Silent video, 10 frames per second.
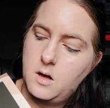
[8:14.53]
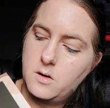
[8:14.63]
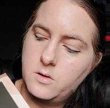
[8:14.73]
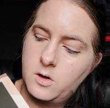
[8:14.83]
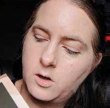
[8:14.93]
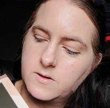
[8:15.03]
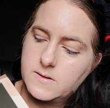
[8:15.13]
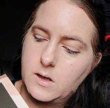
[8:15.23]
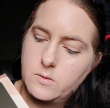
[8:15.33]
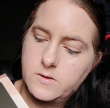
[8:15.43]
not
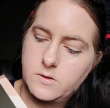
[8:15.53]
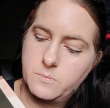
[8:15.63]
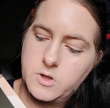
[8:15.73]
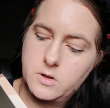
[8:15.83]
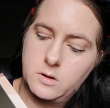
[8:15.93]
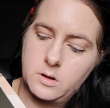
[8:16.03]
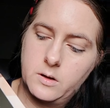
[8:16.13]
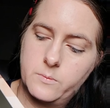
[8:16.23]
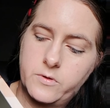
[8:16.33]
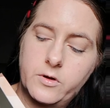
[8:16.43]
so subtle,
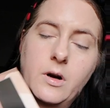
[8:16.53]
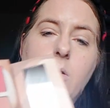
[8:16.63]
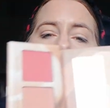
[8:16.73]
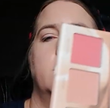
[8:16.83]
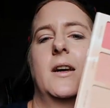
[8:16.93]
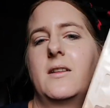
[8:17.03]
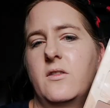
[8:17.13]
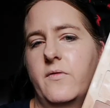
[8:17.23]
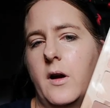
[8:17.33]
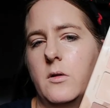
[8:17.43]
and throw shade. The
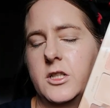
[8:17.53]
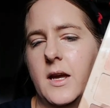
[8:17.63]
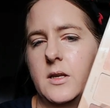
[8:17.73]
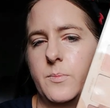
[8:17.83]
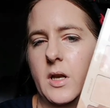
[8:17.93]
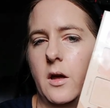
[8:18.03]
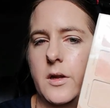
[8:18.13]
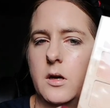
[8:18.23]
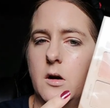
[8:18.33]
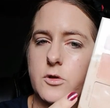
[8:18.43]
throw shade would be like
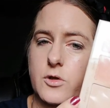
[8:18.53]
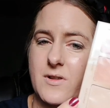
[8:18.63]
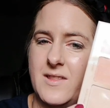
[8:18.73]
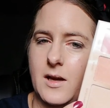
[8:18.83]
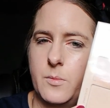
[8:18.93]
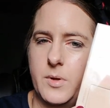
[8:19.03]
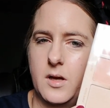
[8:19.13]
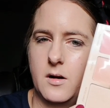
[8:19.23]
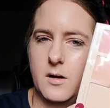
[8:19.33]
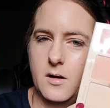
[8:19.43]
your contouring, that would be
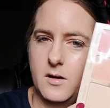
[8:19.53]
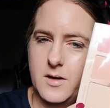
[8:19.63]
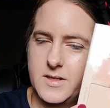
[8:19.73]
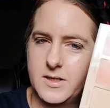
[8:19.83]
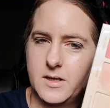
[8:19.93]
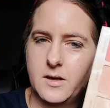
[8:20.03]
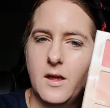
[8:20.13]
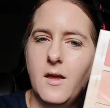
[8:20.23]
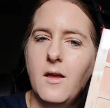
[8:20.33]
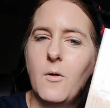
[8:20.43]
your highlighting.
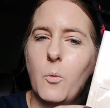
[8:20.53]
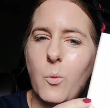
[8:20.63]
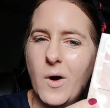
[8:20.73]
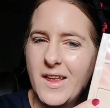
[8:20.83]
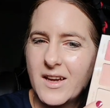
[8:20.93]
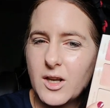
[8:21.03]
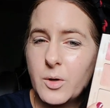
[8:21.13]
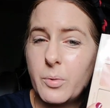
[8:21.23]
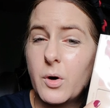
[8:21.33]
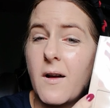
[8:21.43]
We're going to
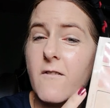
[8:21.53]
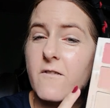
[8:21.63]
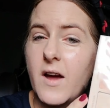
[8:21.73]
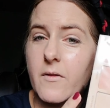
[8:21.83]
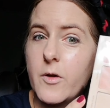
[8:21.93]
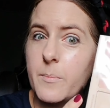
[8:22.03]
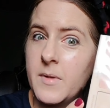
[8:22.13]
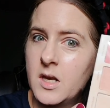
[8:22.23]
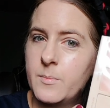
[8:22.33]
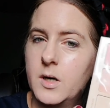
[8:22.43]
put a very
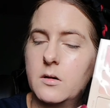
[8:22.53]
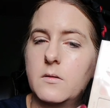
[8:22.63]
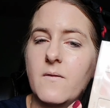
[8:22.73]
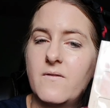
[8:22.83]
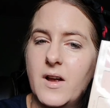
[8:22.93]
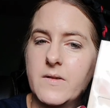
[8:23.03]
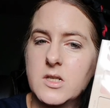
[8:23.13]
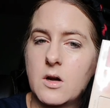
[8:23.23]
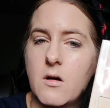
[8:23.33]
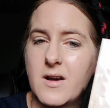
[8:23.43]
minimal, very
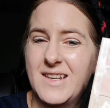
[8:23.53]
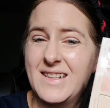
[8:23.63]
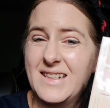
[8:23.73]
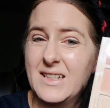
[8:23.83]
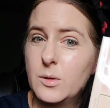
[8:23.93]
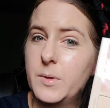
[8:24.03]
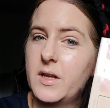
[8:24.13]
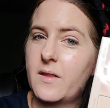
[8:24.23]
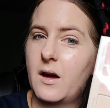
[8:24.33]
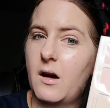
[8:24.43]
tiny little bit
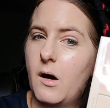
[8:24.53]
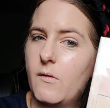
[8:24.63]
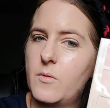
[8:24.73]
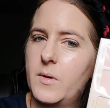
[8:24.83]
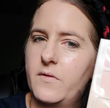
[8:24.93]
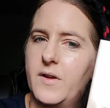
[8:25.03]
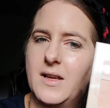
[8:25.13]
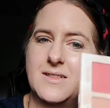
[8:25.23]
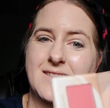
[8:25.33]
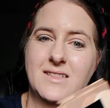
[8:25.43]
of that over my
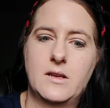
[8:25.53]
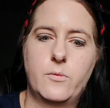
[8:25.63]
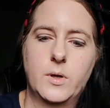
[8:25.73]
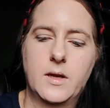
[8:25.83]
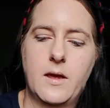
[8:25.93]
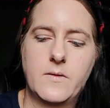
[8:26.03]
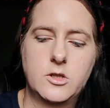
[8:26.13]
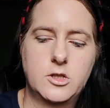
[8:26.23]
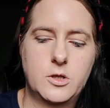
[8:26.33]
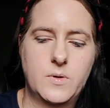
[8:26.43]
face to see if we can get
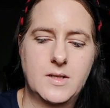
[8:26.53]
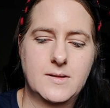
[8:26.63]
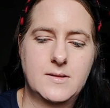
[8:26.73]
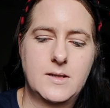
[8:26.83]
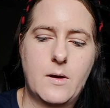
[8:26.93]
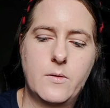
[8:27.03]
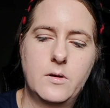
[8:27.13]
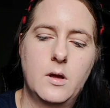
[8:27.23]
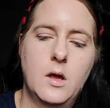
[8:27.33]
this dewiness down.